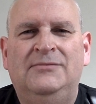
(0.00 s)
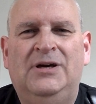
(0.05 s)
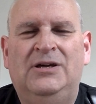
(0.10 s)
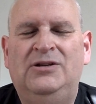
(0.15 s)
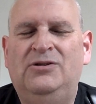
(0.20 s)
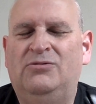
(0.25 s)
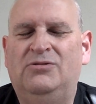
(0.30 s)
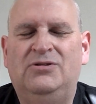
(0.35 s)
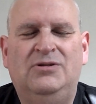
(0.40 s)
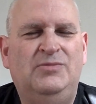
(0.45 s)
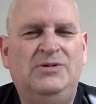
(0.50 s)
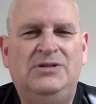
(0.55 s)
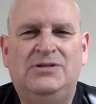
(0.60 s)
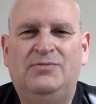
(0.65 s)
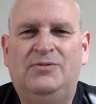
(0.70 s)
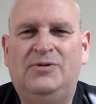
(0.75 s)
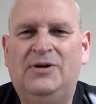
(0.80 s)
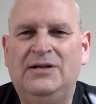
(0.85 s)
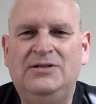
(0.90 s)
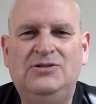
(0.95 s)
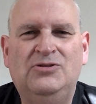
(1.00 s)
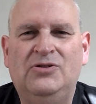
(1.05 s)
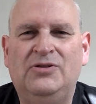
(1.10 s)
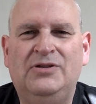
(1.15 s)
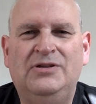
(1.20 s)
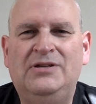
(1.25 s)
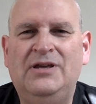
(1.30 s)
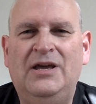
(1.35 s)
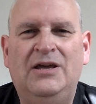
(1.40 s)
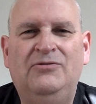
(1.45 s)
I don't want to be surprised on
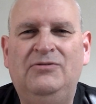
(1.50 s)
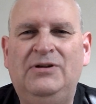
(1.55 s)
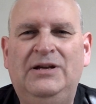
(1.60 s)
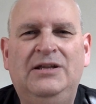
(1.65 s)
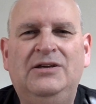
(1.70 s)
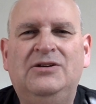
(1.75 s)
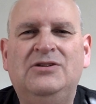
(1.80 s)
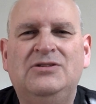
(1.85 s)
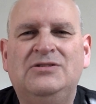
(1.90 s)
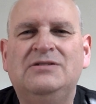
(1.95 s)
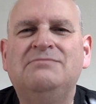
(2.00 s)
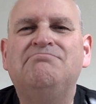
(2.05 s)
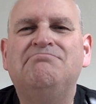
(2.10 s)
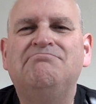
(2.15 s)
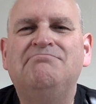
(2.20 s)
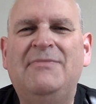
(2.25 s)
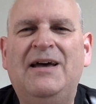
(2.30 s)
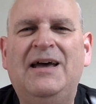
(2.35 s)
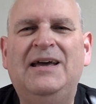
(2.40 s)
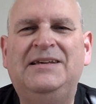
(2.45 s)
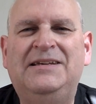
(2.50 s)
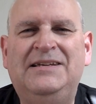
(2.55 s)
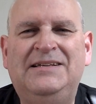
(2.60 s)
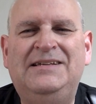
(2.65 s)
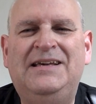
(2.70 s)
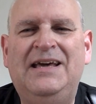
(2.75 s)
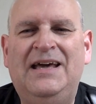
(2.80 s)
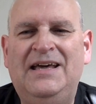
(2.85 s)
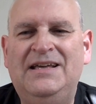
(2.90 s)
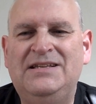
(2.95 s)
the day, really, because I
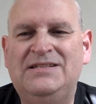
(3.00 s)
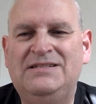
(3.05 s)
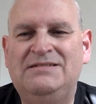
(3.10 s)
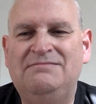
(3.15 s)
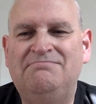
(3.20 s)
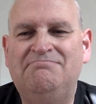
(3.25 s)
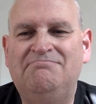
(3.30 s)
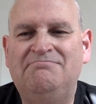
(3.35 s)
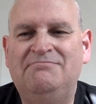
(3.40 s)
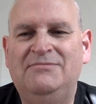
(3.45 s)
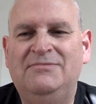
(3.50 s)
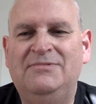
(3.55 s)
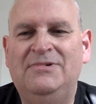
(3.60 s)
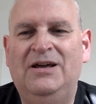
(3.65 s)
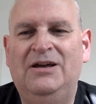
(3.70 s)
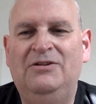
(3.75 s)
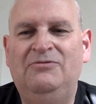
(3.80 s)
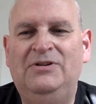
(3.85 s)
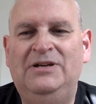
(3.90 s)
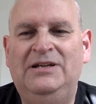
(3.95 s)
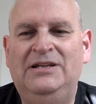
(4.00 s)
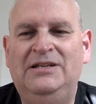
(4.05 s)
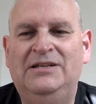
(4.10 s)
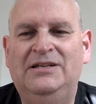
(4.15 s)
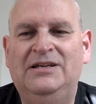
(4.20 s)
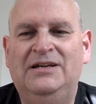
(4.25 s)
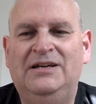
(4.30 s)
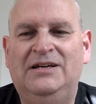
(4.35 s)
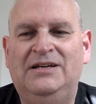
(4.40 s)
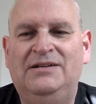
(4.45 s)
can guess. I really
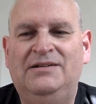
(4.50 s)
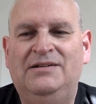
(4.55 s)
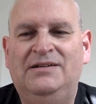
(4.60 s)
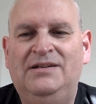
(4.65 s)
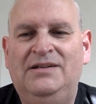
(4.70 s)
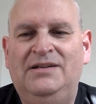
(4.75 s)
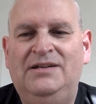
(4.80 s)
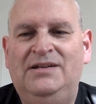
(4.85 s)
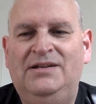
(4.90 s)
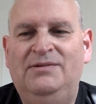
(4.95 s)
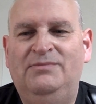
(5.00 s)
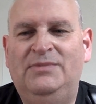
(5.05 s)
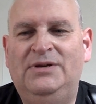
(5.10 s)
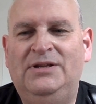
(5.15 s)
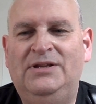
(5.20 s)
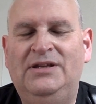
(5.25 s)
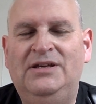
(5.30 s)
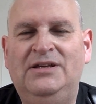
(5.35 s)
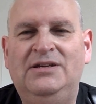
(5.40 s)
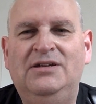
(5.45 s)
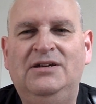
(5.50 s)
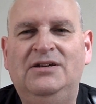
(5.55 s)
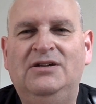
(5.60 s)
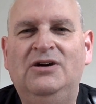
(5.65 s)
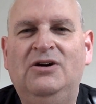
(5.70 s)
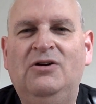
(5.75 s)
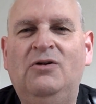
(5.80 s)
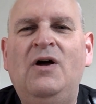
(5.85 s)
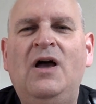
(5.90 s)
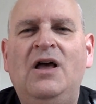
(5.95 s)
can. But there you
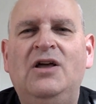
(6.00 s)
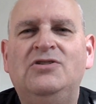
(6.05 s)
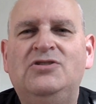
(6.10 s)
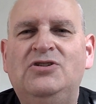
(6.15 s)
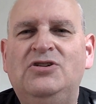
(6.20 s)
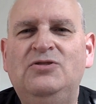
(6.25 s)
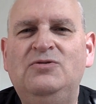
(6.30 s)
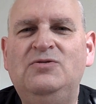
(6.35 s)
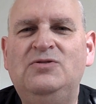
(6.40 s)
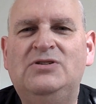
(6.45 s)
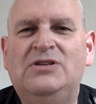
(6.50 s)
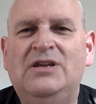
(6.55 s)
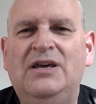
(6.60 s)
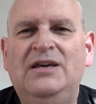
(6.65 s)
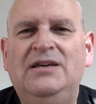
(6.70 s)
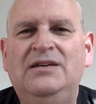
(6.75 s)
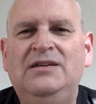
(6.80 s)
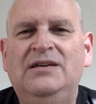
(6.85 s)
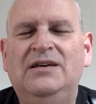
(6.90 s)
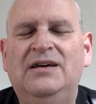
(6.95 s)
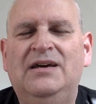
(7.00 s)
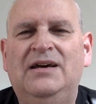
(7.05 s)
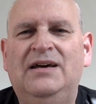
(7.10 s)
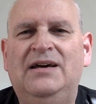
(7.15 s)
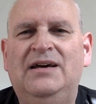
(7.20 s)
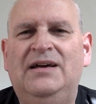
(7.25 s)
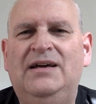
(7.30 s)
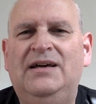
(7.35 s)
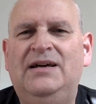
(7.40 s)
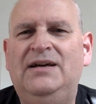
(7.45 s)
go. Tuesday,
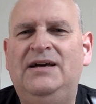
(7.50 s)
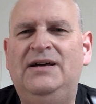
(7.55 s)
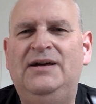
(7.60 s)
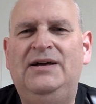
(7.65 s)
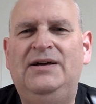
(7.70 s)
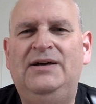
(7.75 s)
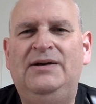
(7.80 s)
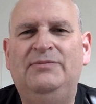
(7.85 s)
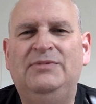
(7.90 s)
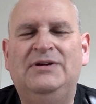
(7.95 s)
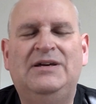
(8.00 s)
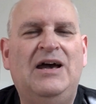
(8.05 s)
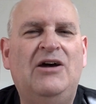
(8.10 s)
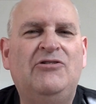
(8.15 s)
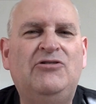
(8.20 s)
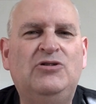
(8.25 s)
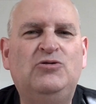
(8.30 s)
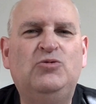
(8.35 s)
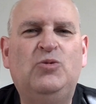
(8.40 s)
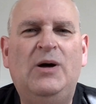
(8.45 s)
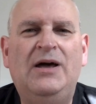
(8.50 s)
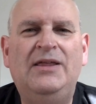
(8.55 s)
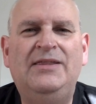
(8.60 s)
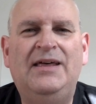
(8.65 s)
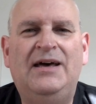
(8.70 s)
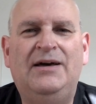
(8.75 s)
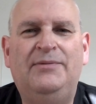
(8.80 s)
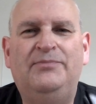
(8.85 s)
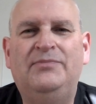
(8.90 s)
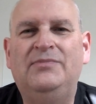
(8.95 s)
um, Carrot
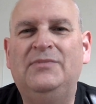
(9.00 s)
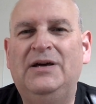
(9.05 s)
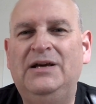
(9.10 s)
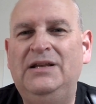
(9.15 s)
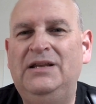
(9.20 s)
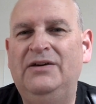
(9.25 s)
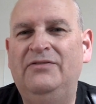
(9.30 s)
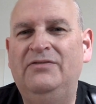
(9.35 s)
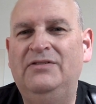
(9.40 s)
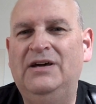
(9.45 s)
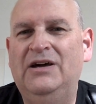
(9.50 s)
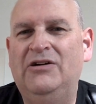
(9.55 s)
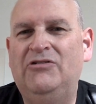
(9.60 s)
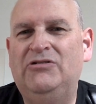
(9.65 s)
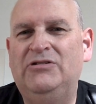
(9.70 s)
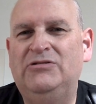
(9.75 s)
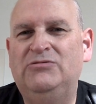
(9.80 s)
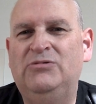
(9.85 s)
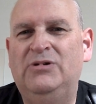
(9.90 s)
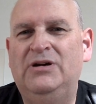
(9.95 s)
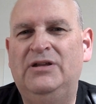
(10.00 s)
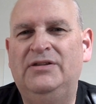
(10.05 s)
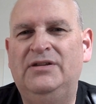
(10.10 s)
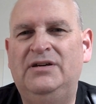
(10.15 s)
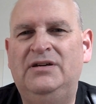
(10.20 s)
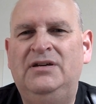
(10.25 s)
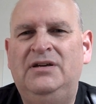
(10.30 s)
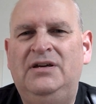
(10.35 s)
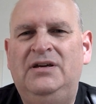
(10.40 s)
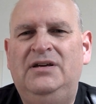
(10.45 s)
Weather. I love Carrot
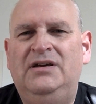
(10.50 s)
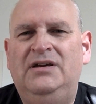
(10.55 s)
Weather,